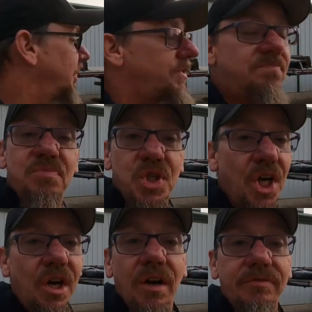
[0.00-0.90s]
Just
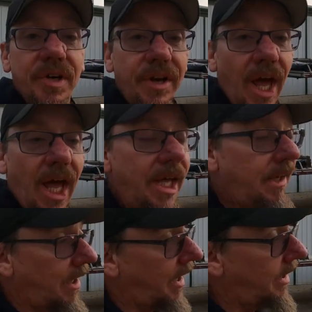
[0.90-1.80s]
shut off and
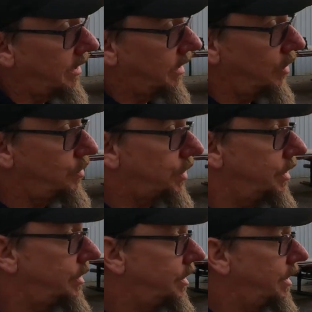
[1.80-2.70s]
died, and I
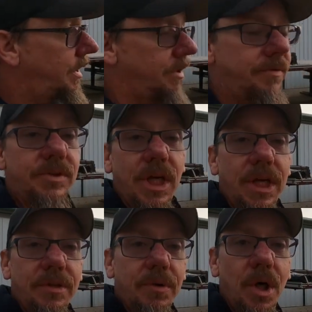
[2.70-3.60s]
coasted to the
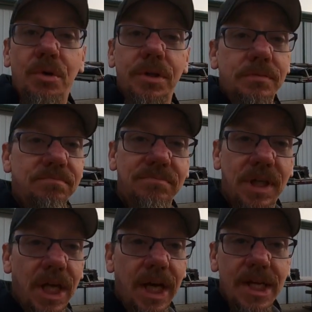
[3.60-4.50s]
side of the road, and
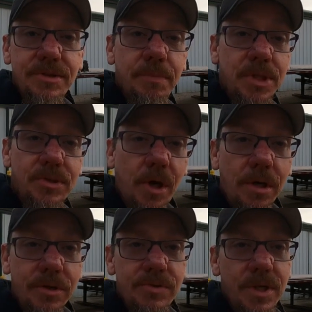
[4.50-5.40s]
it hasn't been
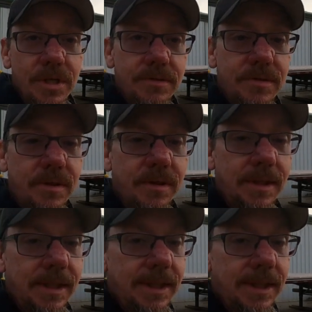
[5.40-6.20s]
started since.